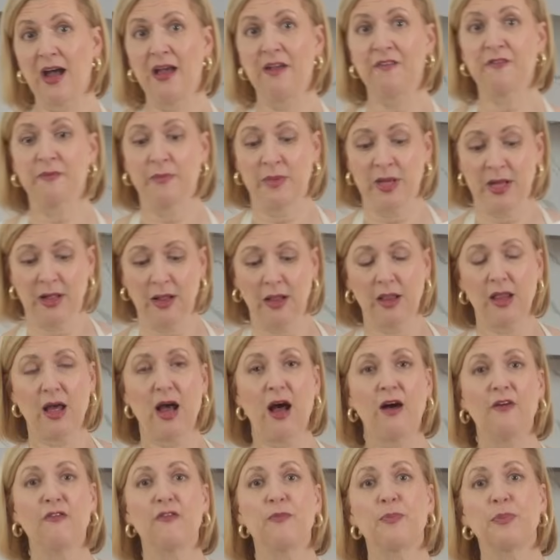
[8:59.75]
ml
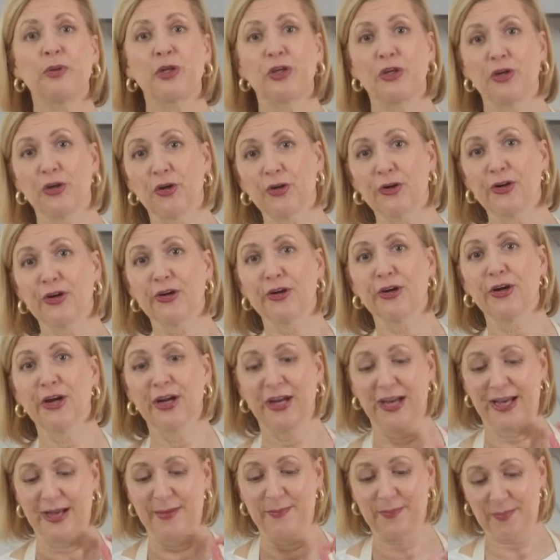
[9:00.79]
of pure
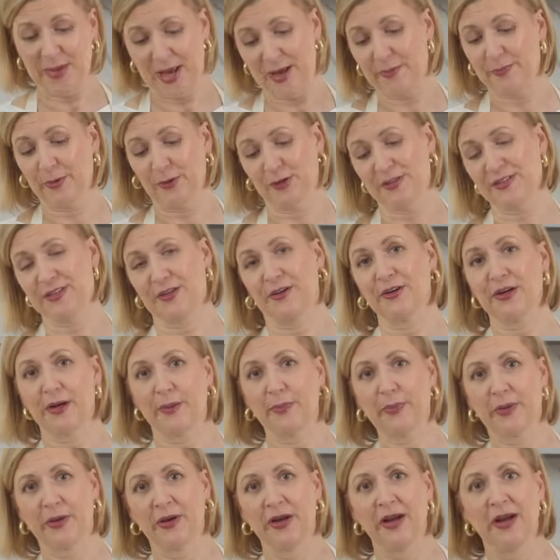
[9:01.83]
maple
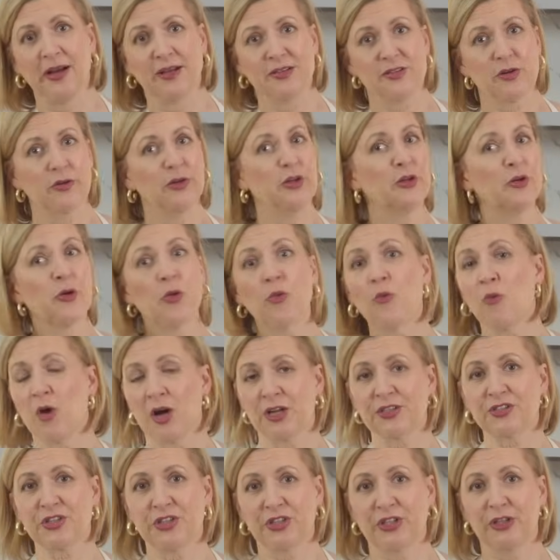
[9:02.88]
syrup. So you don't
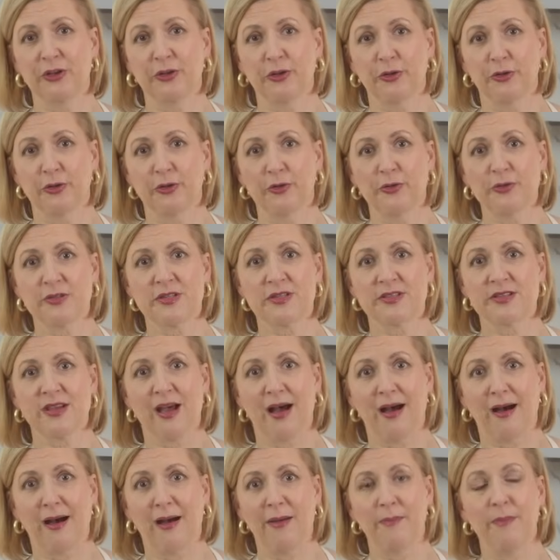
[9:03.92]
want to use
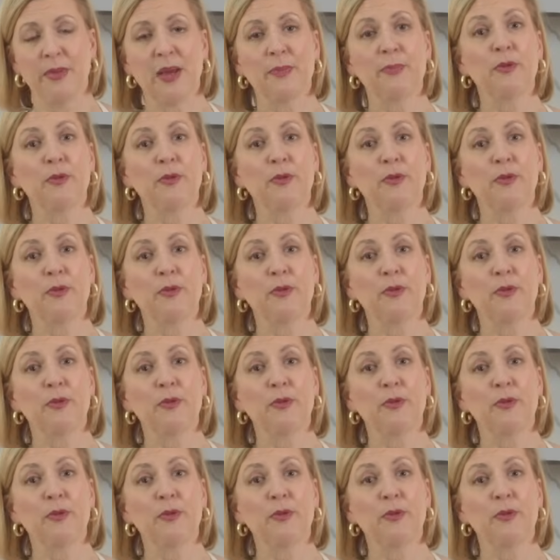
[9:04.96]
maple